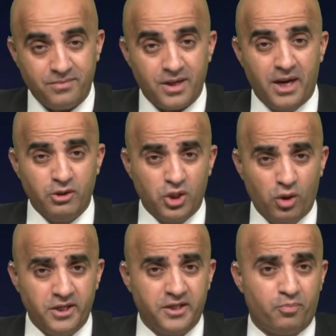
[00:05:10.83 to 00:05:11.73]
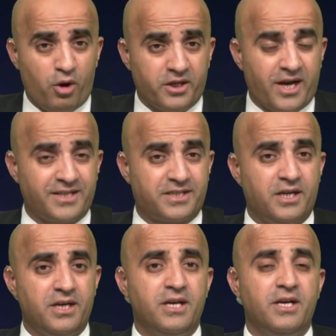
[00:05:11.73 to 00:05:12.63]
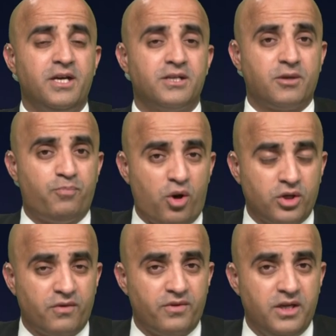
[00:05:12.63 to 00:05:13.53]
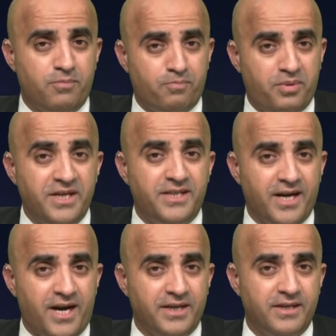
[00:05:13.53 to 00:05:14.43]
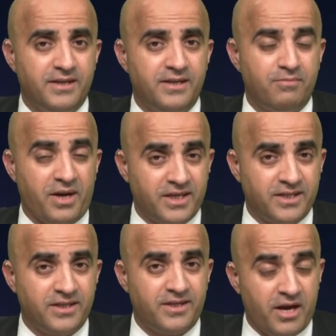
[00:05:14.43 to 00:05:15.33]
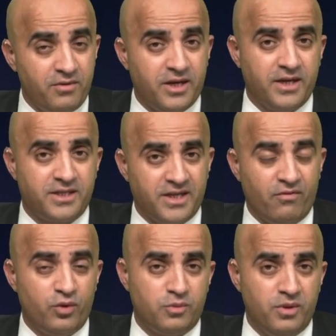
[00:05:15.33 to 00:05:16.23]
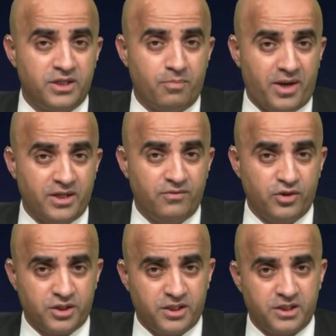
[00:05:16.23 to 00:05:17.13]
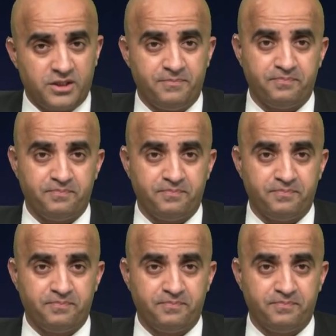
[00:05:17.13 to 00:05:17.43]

Now, shortly, the broadcaster, support of the PTI, Pakistan Tehreek-e-Insaf, which means the Party of Justice,